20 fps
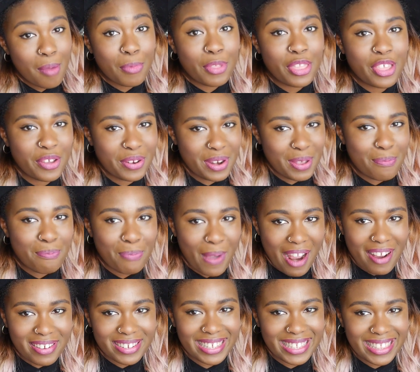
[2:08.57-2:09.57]
But the only
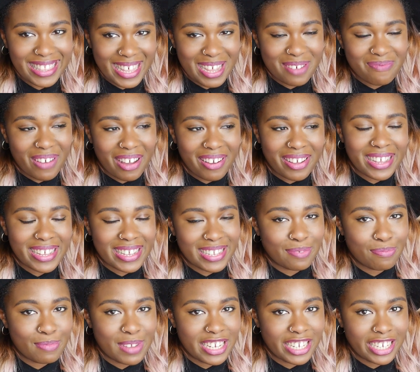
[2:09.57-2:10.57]
embarrassing thing about it
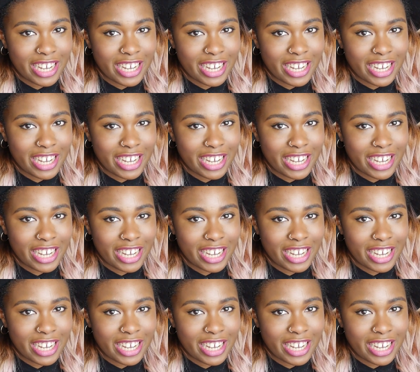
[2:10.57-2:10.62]
is me